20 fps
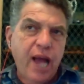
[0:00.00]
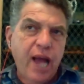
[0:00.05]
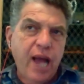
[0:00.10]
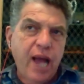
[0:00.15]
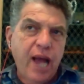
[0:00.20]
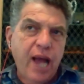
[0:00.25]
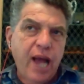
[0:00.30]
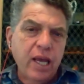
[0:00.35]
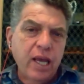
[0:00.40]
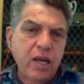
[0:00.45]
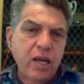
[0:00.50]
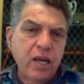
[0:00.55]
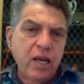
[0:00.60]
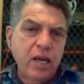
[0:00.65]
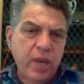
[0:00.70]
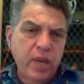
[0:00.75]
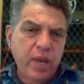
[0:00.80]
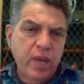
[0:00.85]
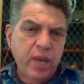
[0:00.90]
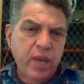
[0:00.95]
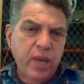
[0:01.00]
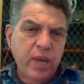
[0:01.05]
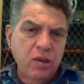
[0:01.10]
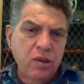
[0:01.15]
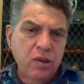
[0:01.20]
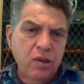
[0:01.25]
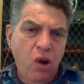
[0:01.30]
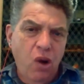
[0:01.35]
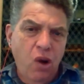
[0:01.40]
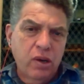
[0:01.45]
I grew up
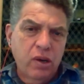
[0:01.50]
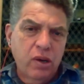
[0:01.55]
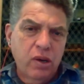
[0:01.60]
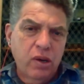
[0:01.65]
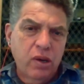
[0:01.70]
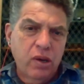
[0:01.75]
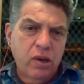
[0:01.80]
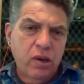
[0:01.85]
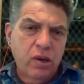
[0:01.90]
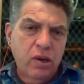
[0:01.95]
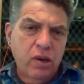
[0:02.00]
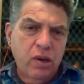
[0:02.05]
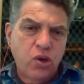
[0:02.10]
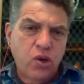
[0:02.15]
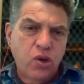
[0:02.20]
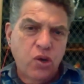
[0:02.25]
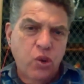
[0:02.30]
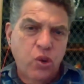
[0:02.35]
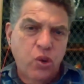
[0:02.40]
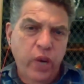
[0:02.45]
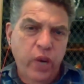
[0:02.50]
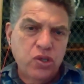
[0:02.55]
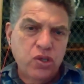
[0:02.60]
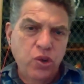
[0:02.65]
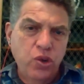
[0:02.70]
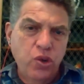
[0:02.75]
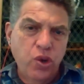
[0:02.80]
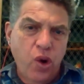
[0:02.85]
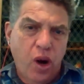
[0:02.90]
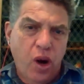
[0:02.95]
in Laurelton,
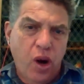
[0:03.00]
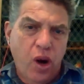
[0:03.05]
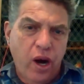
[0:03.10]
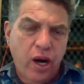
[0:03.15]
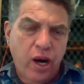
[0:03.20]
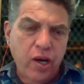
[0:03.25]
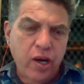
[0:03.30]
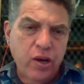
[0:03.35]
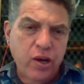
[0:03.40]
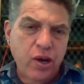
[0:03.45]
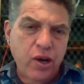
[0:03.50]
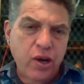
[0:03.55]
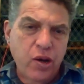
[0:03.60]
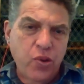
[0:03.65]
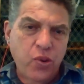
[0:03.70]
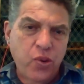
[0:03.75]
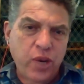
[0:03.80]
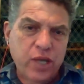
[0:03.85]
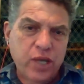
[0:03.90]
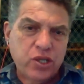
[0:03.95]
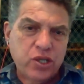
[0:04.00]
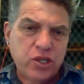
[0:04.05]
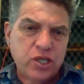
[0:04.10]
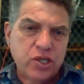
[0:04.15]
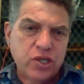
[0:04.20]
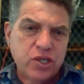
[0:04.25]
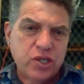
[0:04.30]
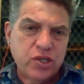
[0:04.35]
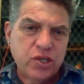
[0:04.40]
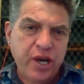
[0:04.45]
Queens, New York,
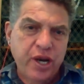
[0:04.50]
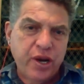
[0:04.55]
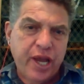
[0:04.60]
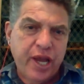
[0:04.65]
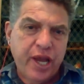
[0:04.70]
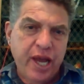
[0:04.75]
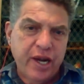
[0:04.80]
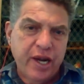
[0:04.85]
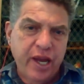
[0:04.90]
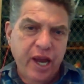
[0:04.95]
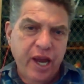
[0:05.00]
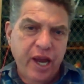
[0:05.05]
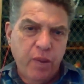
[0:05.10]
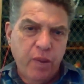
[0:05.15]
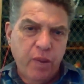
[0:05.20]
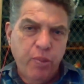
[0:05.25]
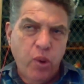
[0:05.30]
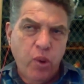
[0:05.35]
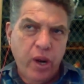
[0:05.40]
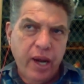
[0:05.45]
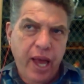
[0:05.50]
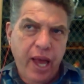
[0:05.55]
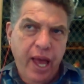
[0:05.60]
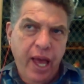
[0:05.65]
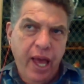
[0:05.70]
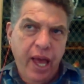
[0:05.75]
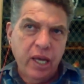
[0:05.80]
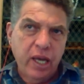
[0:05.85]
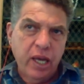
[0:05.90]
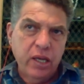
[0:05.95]
which is near Kennedy Airport.
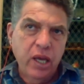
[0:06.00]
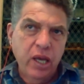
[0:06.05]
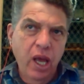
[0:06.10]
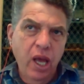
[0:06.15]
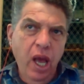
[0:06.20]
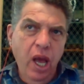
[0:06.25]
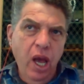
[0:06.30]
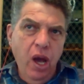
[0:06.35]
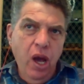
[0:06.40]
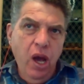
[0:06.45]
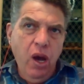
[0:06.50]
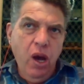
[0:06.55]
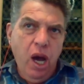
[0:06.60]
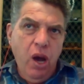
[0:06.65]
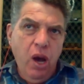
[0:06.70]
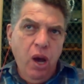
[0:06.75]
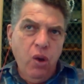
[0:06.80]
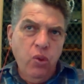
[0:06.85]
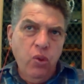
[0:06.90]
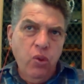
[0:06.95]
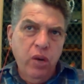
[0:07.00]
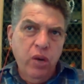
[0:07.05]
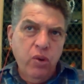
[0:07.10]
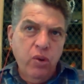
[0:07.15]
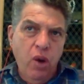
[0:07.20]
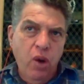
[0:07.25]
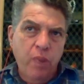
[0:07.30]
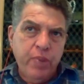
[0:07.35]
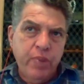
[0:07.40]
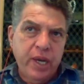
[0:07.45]
And we
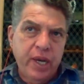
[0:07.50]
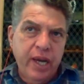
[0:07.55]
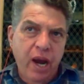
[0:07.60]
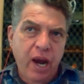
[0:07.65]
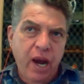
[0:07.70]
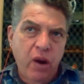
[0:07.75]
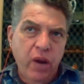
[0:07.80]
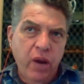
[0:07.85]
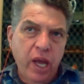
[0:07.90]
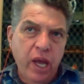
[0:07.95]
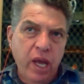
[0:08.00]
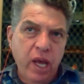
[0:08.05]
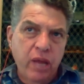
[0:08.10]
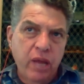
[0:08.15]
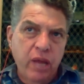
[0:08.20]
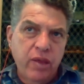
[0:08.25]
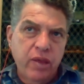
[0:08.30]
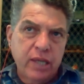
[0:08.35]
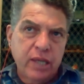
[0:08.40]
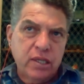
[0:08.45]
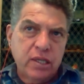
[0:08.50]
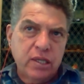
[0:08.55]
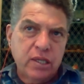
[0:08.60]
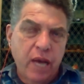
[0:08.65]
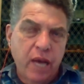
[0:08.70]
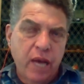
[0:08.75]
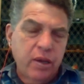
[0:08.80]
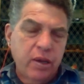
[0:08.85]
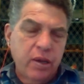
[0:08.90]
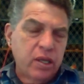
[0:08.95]
grew up in an area that
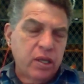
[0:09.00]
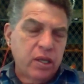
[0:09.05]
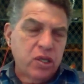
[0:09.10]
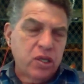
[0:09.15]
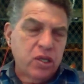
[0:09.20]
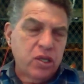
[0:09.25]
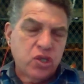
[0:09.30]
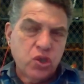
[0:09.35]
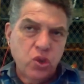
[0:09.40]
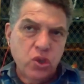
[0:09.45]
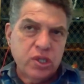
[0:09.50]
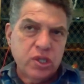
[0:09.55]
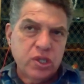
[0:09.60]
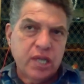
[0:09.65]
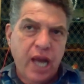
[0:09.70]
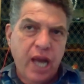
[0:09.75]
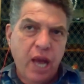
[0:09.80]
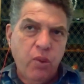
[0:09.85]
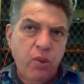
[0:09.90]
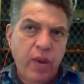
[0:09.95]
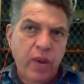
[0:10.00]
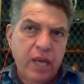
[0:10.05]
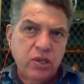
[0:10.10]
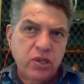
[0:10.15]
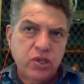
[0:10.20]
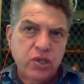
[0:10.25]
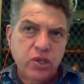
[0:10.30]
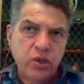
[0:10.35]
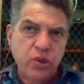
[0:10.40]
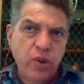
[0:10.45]
the schools that I
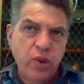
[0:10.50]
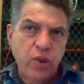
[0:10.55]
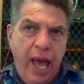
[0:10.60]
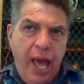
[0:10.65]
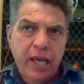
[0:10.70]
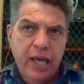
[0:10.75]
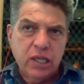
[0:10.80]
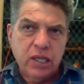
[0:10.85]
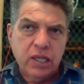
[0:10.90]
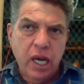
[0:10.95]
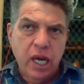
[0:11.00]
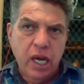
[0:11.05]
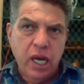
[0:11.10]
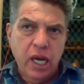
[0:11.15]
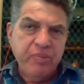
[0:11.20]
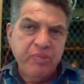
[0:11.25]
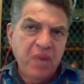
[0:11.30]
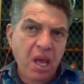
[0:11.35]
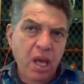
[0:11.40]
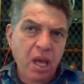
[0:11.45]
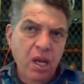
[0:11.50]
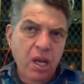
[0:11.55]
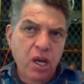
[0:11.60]
went to had